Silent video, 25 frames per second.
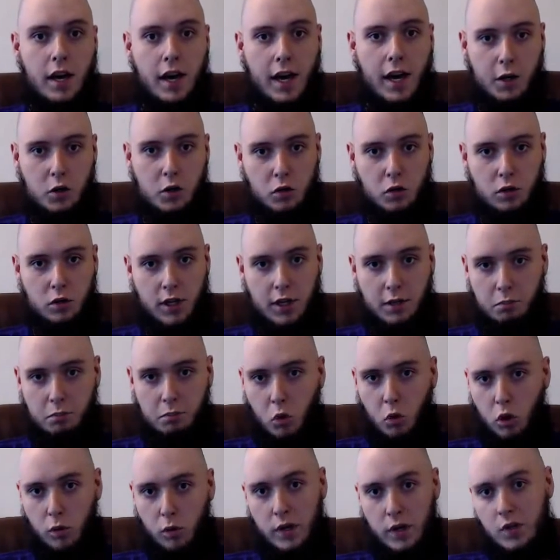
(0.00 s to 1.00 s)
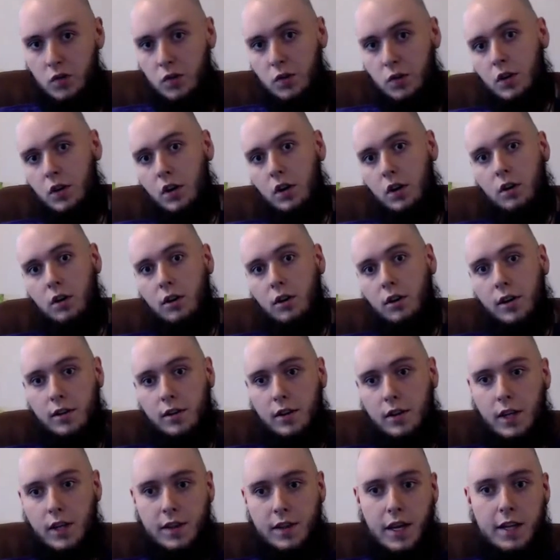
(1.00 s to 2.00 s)
actually more research on it or
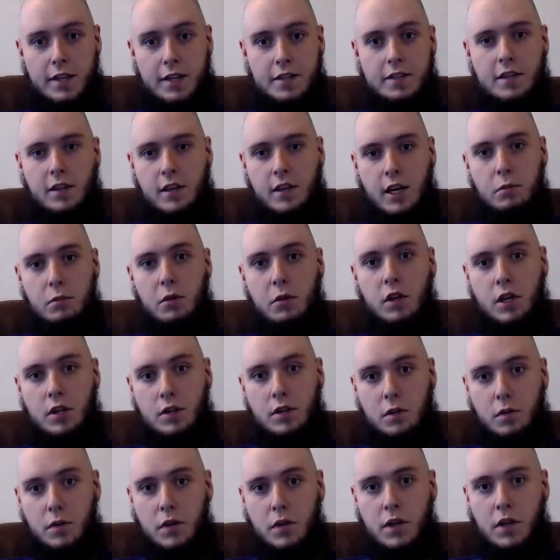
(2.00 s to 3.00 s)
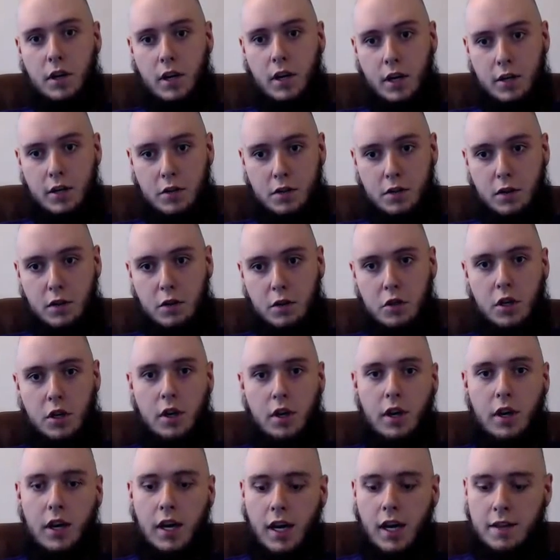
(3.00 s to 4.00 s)
anything like that, that's the name you need to search.
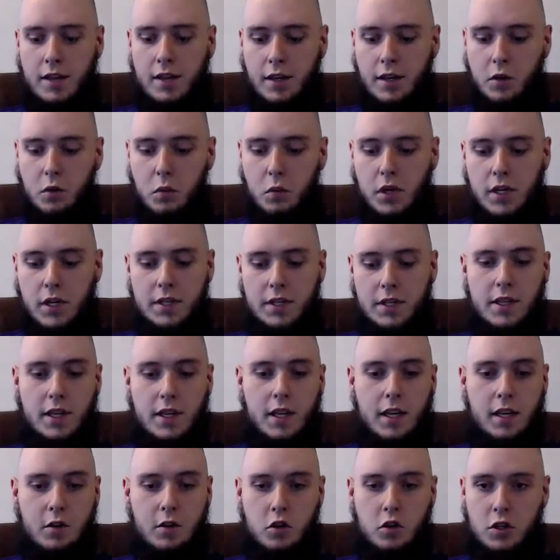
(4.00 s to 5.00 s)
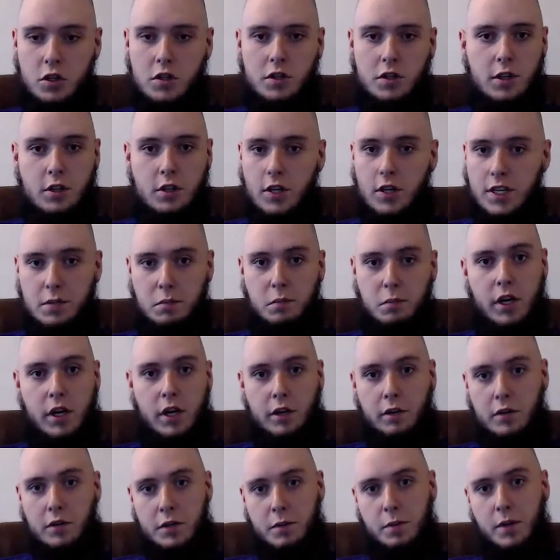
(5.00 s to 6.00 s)
And the other one is just the
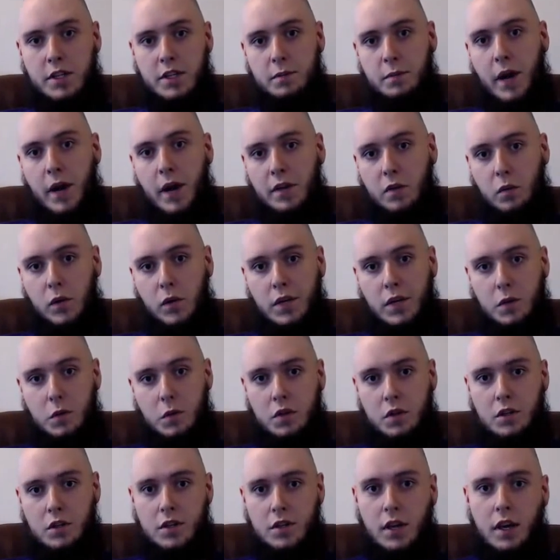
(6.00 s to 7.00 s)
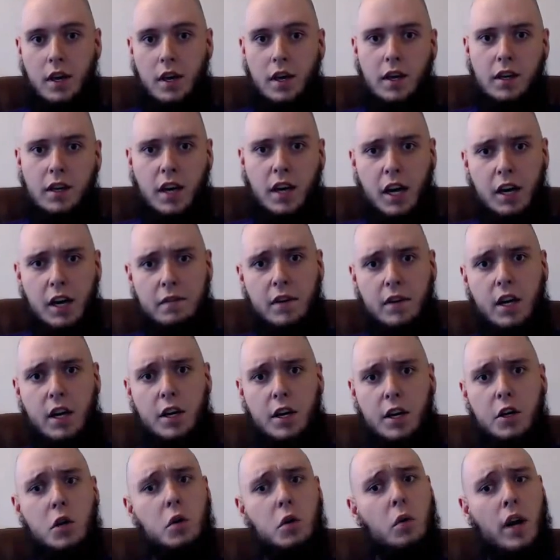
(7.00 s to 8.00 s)
jasmonic response pathways, which is kind of
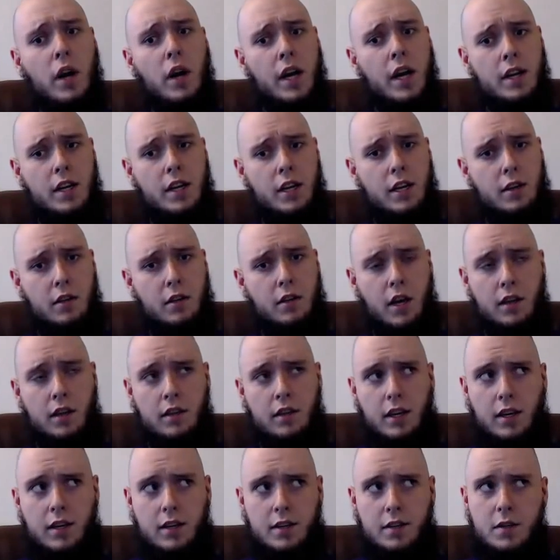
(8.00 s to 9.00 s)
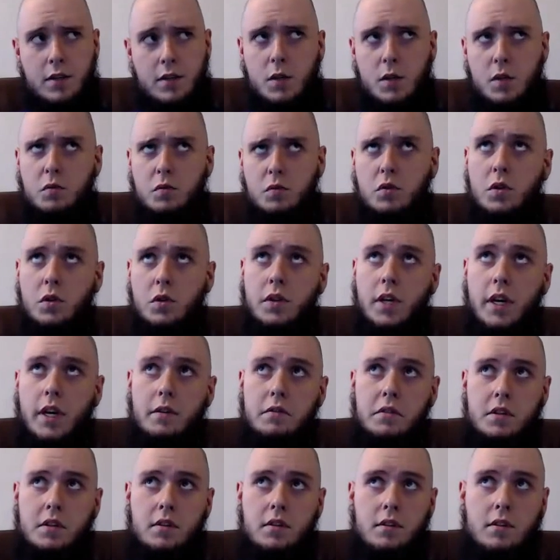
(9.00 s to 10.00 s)
a newer idea. I think it's
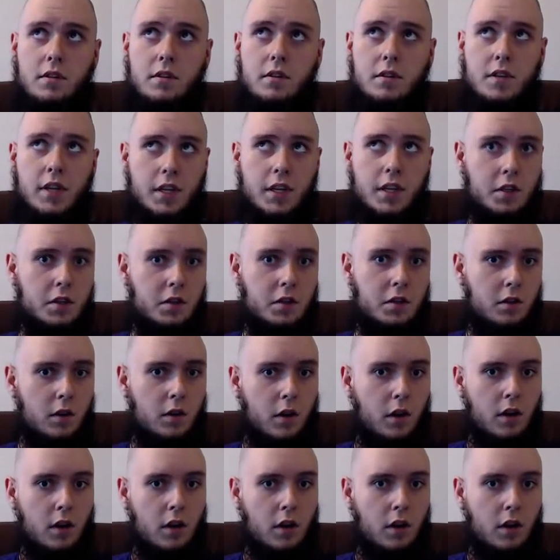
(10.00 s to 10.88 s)
2006